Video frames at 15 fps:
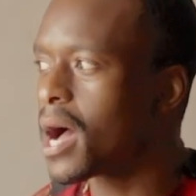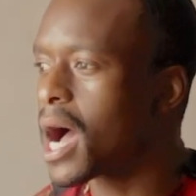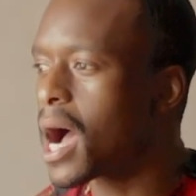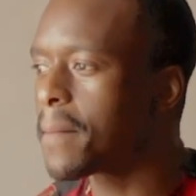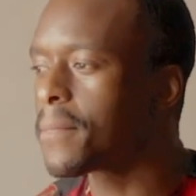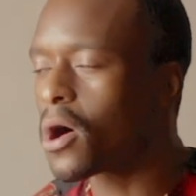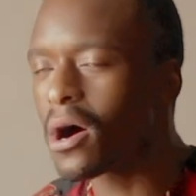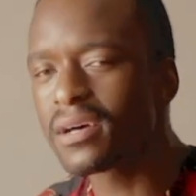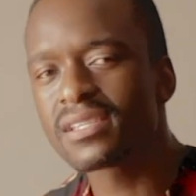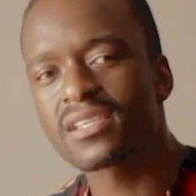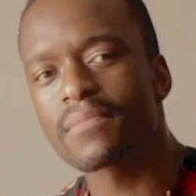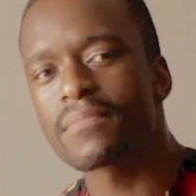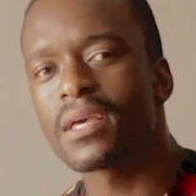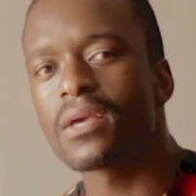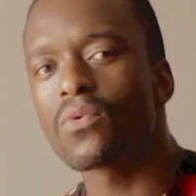
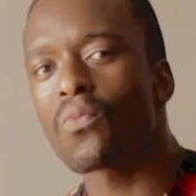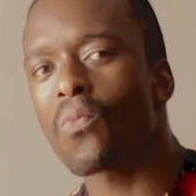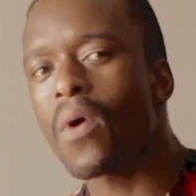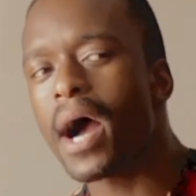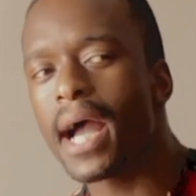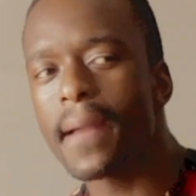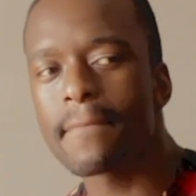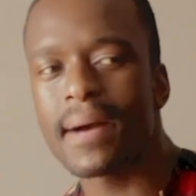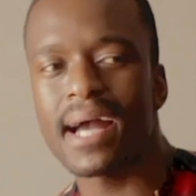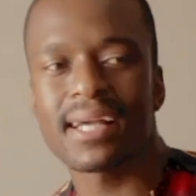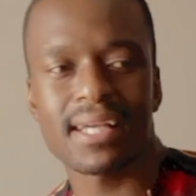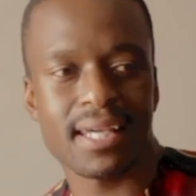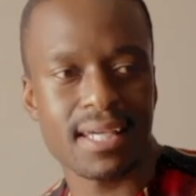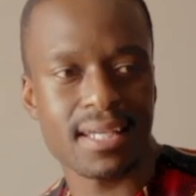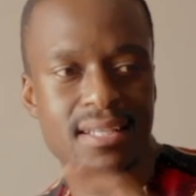asking me why
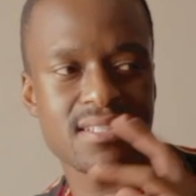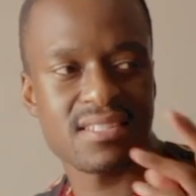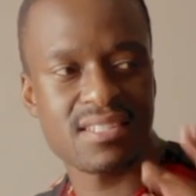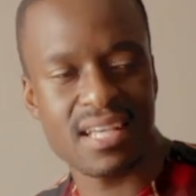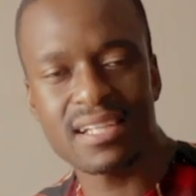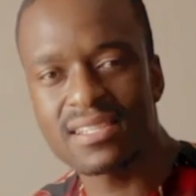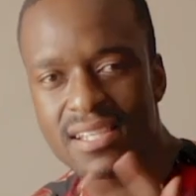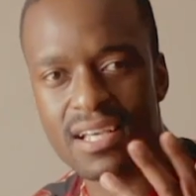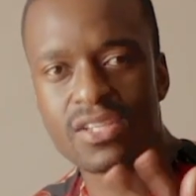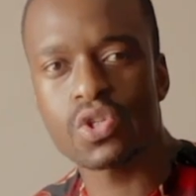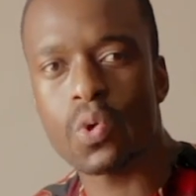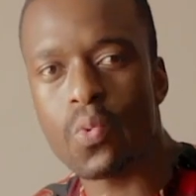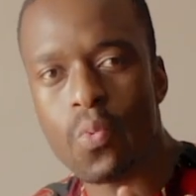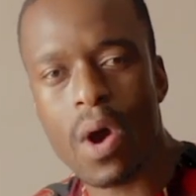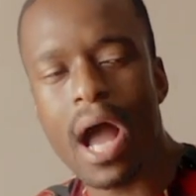my settings
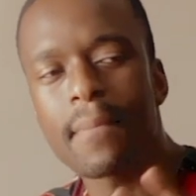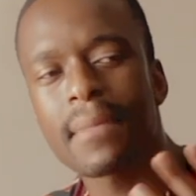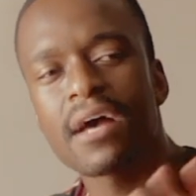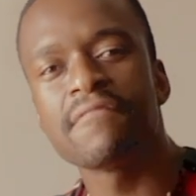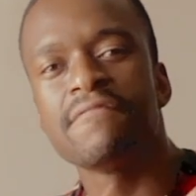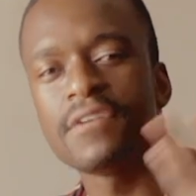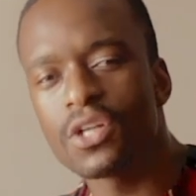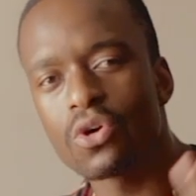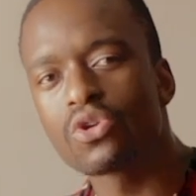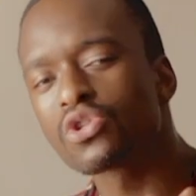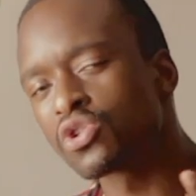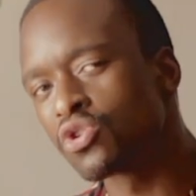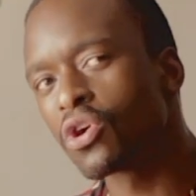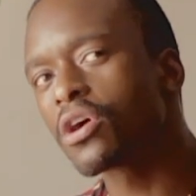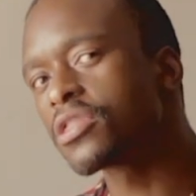or why my
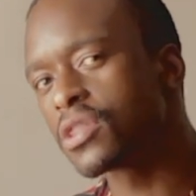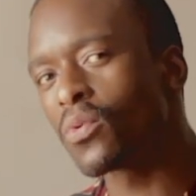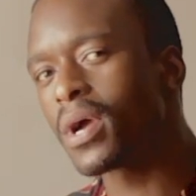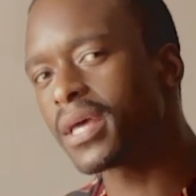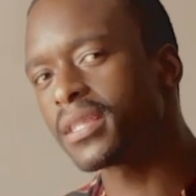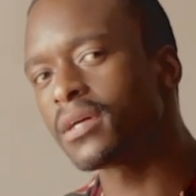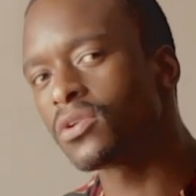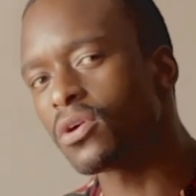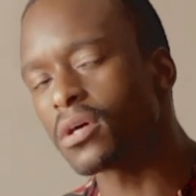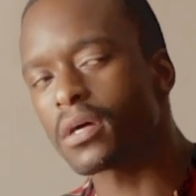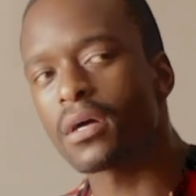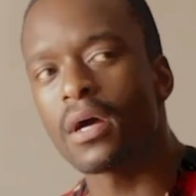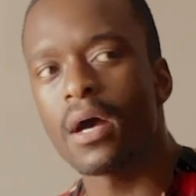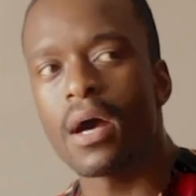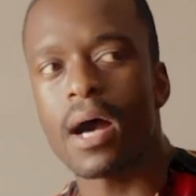videos look the way they look.